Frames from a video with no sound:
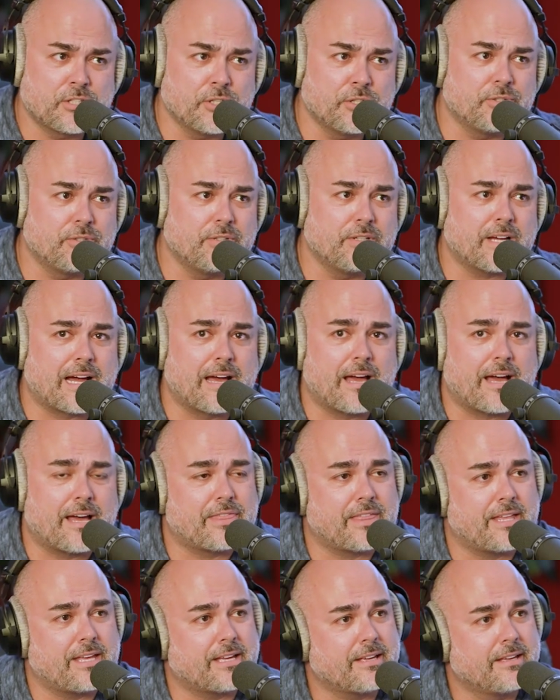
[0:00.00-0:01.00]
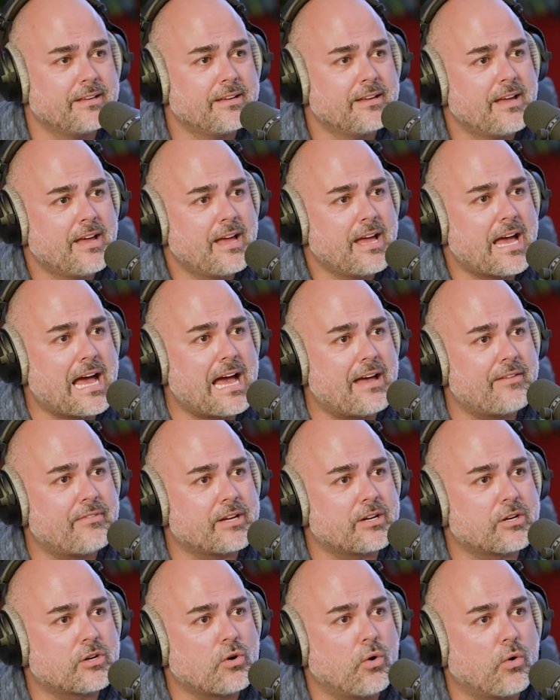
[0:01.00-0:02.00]
dude, I, I, think
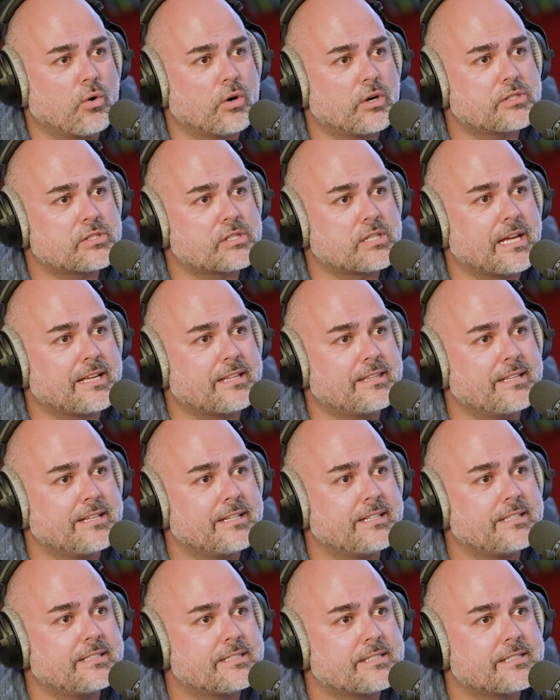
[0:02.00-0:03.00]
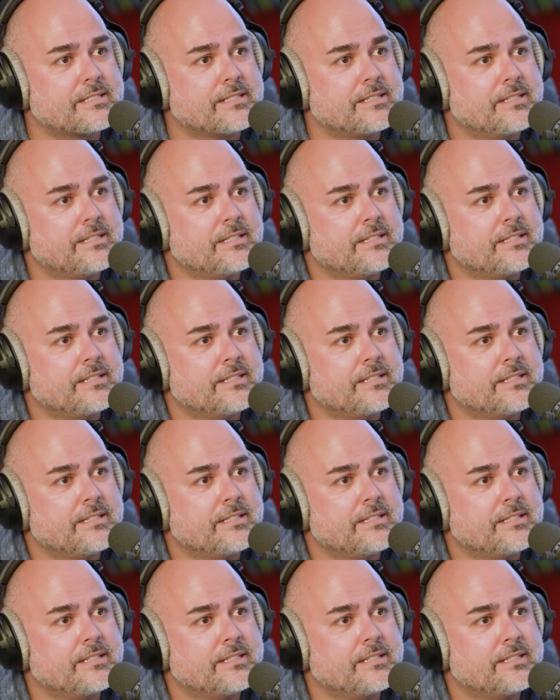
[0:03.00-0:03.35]
having a course like this,